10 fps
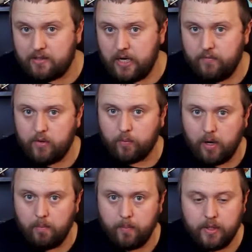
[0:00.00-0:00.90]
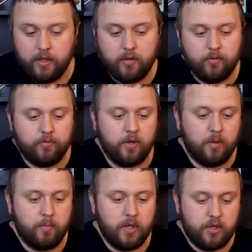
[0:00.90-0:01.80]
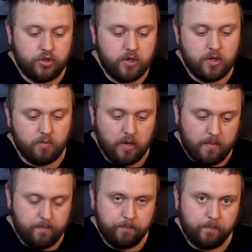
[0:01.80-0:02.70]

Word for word: Navy rum from dark rum.